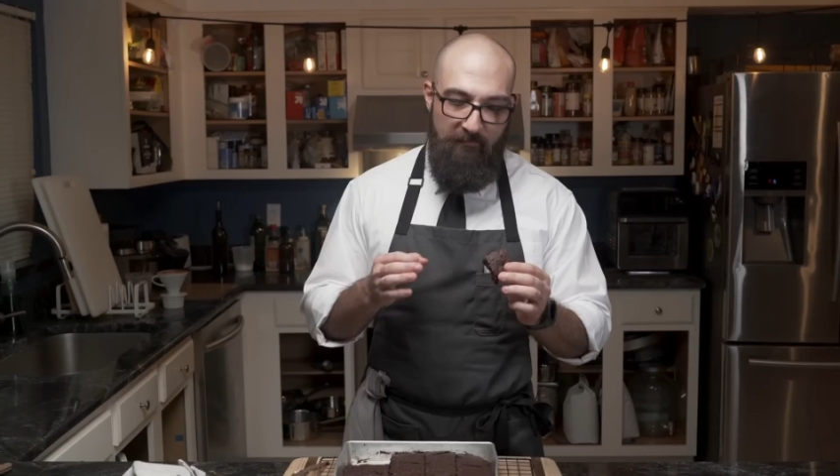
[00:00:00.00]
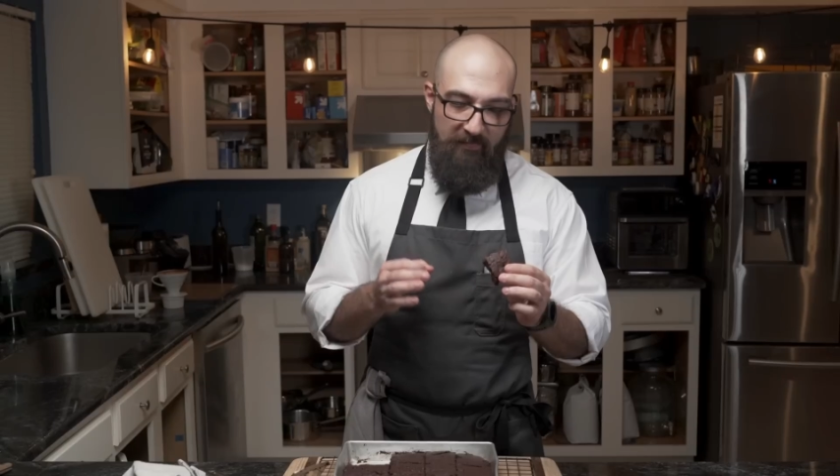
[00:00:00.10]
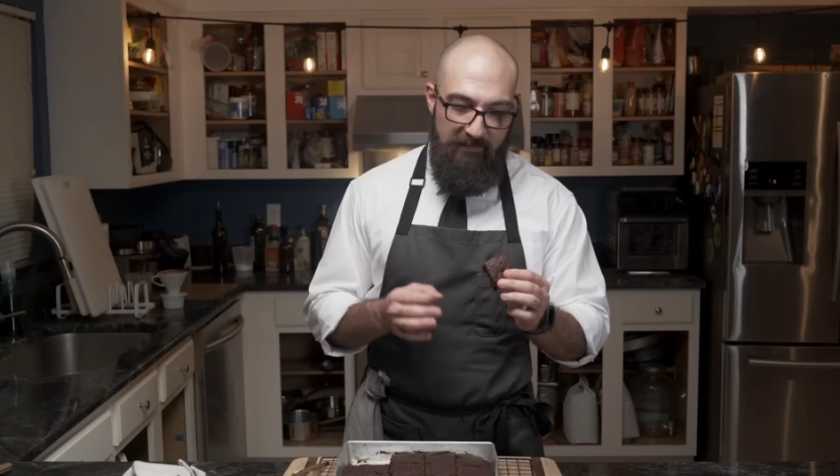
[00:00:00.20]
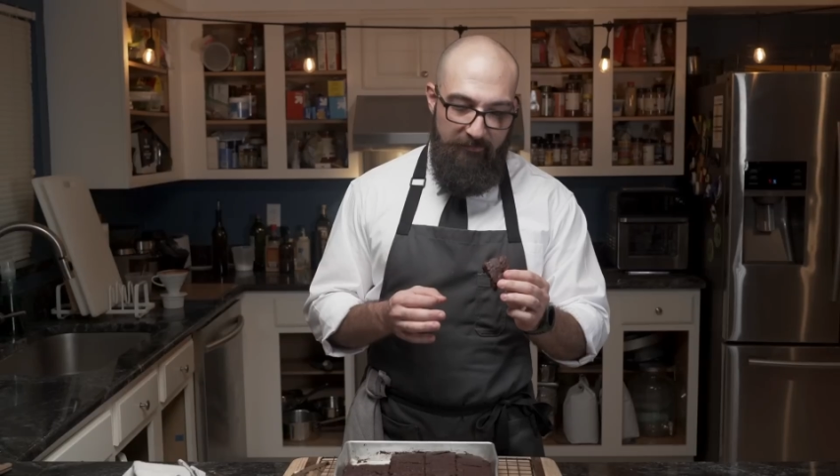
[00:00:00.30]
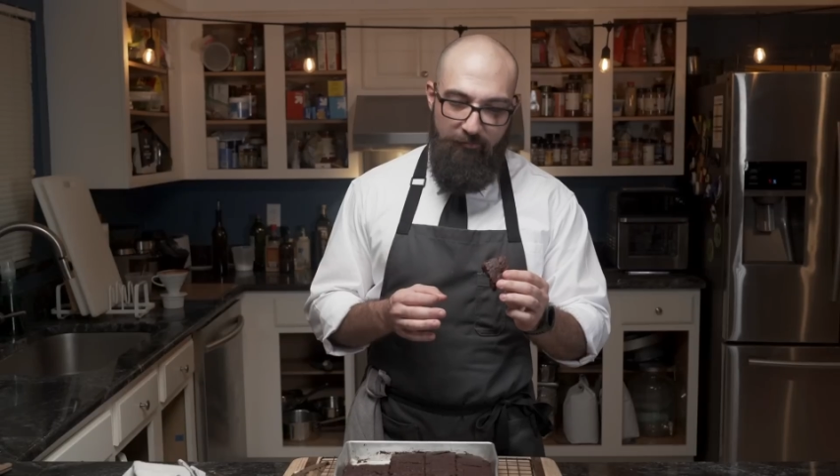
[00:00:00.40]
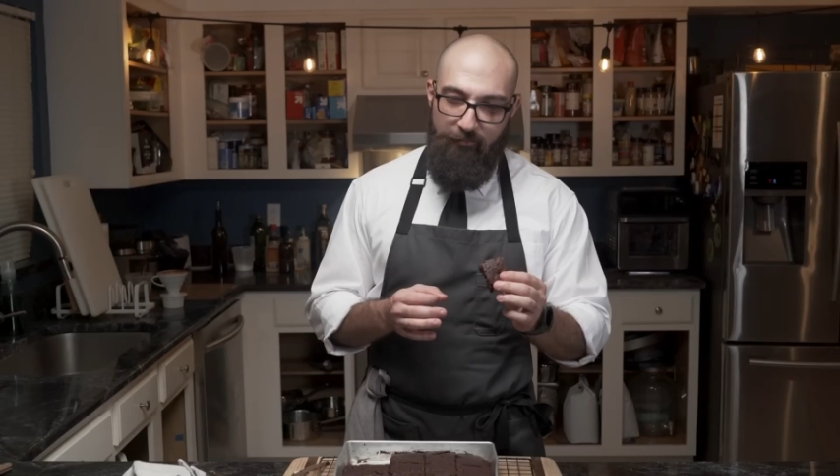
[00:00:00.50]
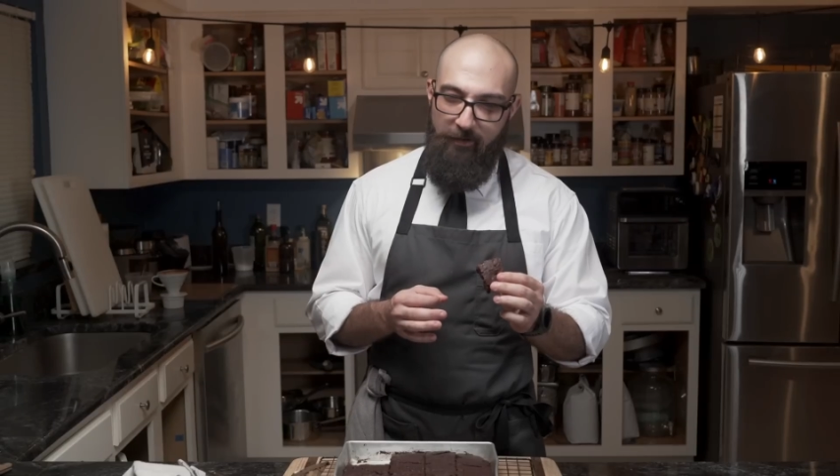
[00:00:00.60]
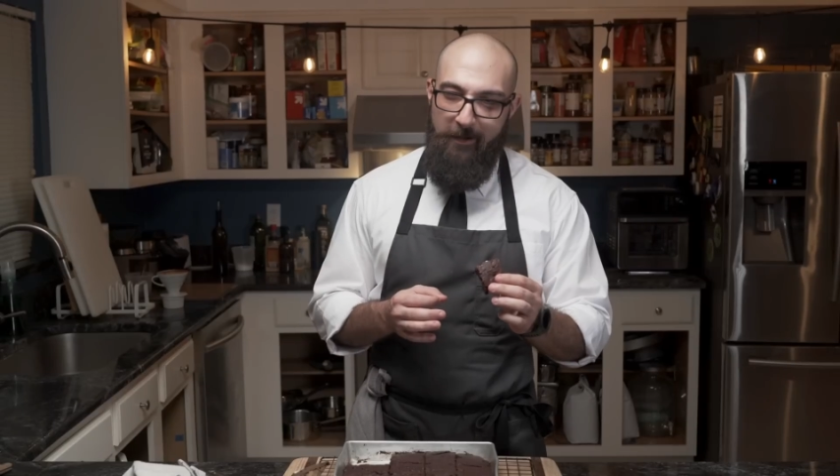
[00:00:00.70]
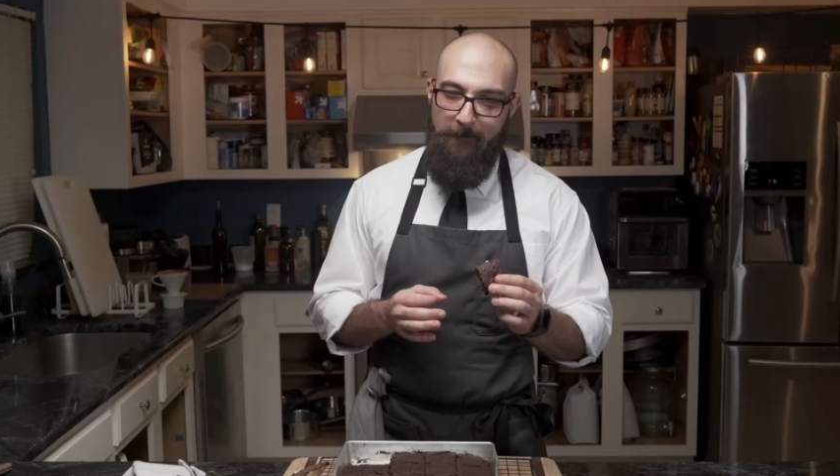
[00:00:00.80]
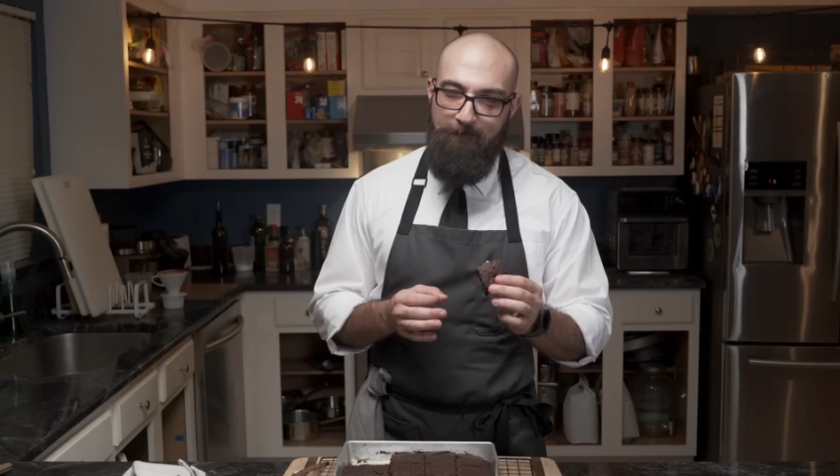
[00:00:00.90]
It's a little
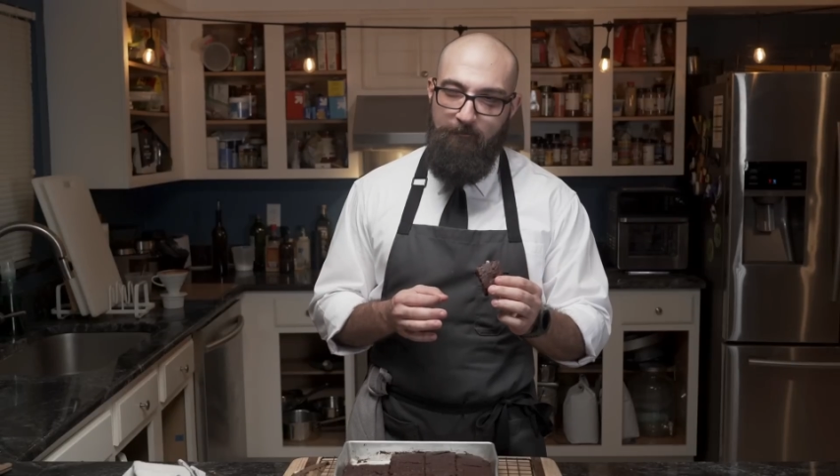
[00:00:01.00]
dry,